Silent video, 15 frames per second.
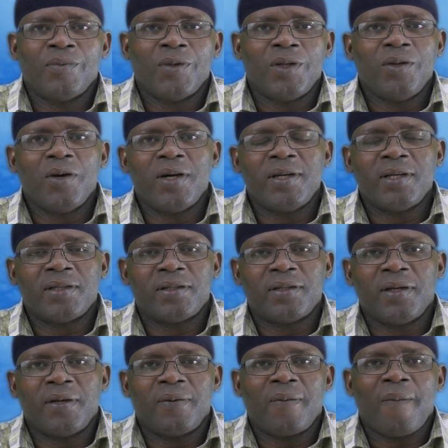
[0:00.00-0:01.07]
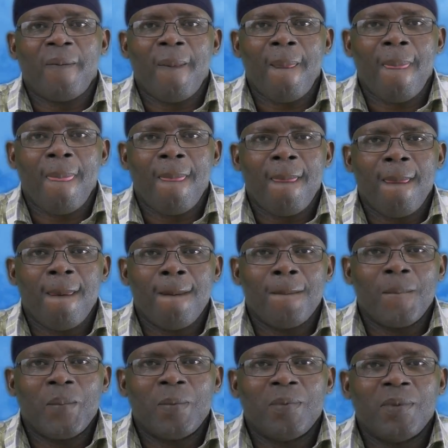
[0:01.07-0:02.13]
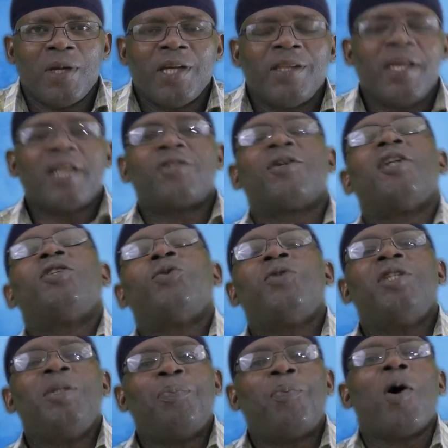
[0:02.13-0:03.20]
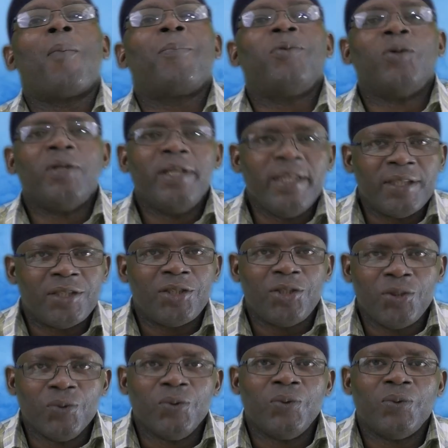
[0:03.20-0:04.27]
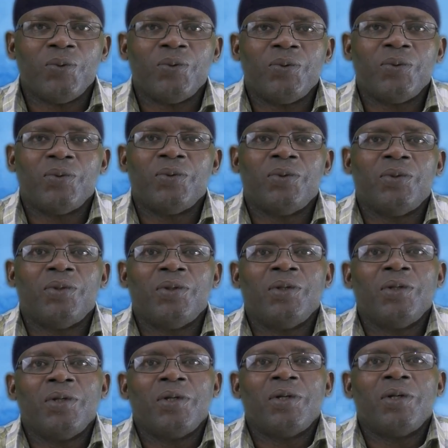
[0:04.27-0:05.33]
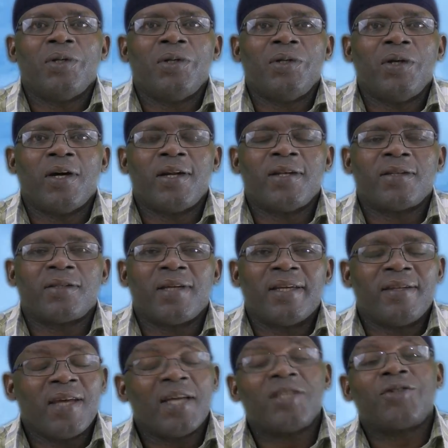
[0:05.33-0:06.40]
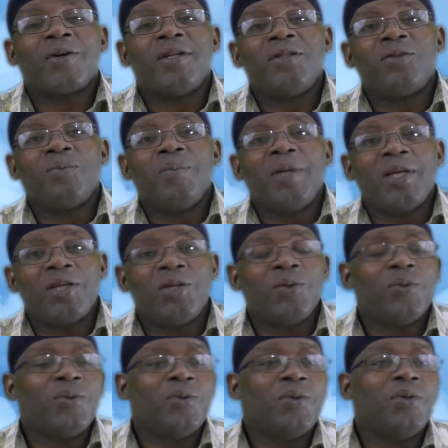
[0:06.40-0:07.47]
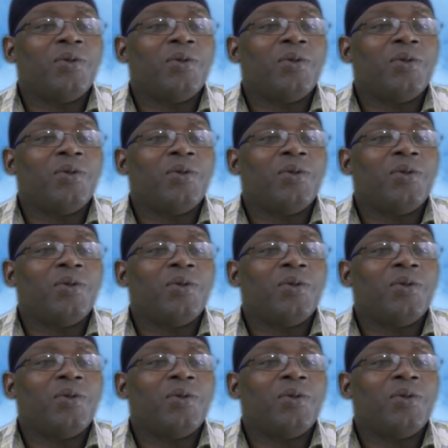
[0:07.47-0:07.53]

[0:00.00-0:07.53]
You understand? They are trying to depopulate you. You understand? They are trying to make you